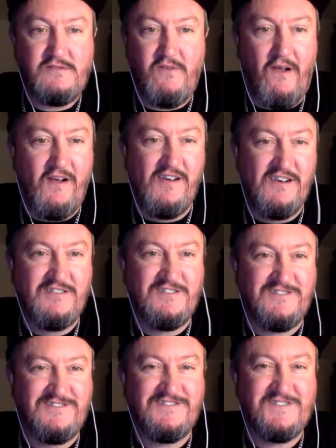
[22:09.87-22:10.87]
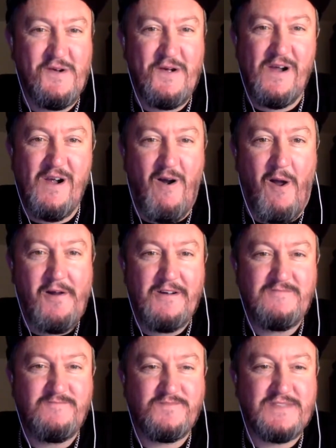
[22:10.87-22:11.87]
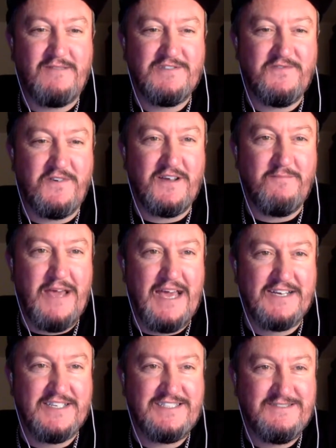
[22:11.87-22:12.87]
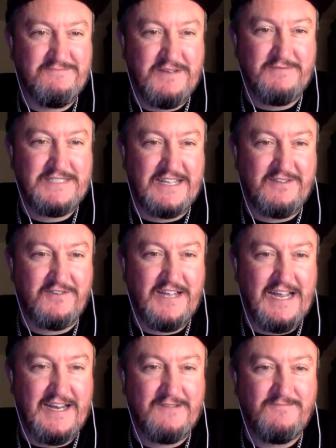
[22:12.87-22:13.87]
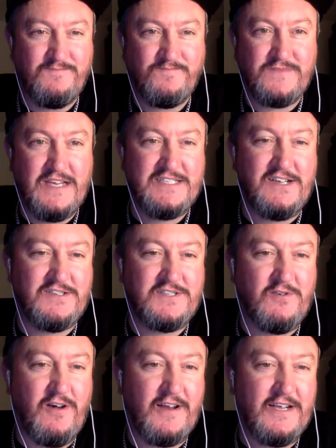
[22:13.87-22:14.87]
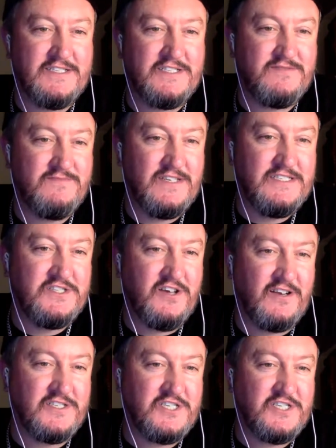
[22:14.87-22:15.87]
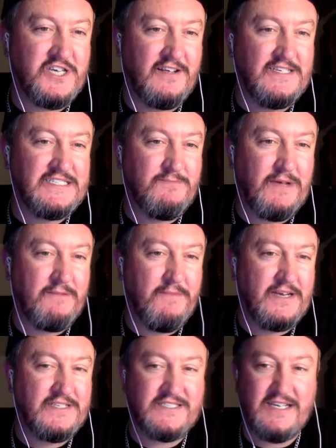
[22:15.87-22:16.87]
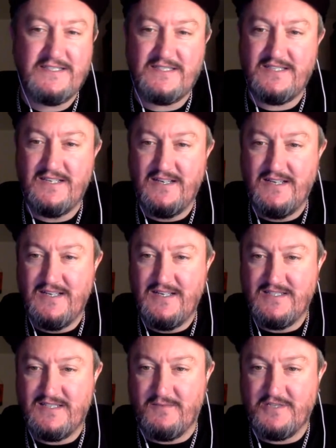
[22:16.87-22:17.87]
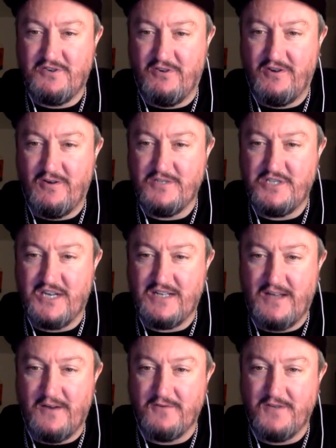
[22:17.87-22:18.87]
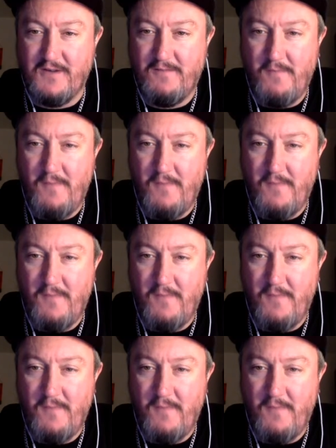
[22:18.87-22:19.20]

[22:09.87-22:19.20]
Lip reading: That was fucking madness. But it was entertaining. He's also got his channel, guys, the McManus Sense. So make sure to come and check that out, too.